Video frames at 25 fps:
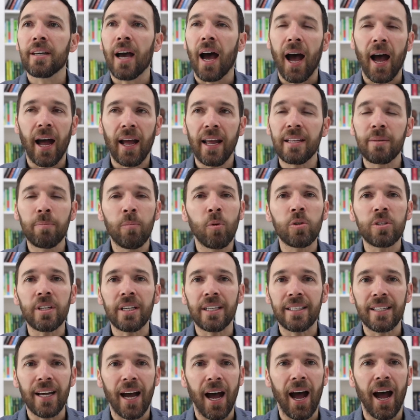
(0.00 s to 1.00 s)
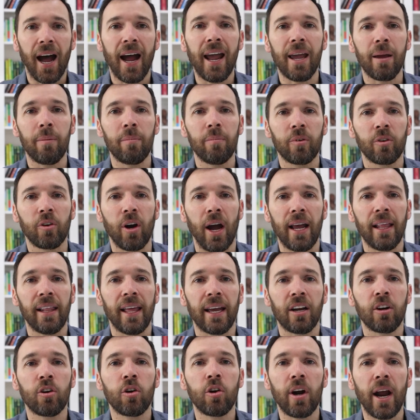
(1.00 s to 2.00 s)
it's mostly time, right? Like
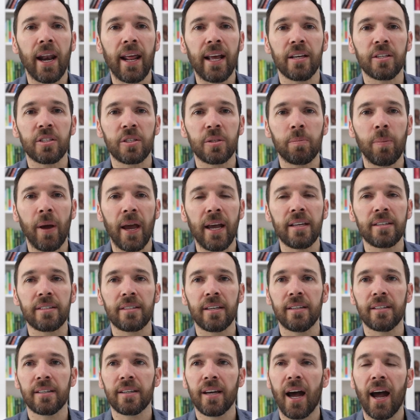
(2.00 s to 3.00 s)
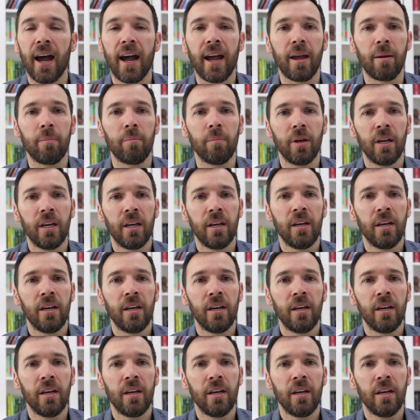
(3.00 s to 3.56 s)
creating space and time